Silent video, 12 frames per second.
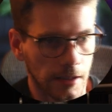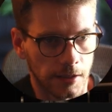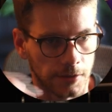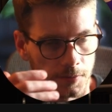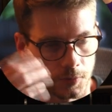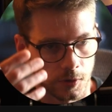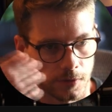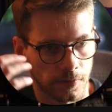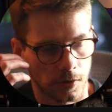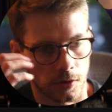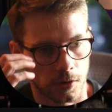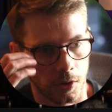some sort of
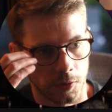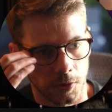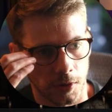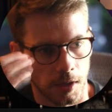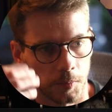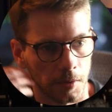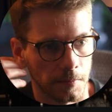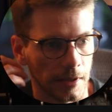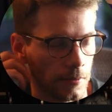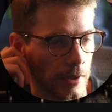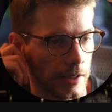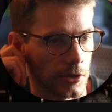closer up or
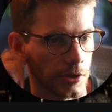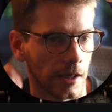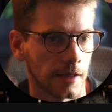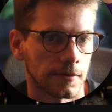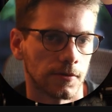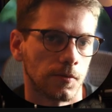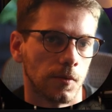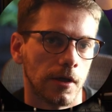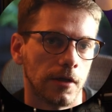mid-range shots as well.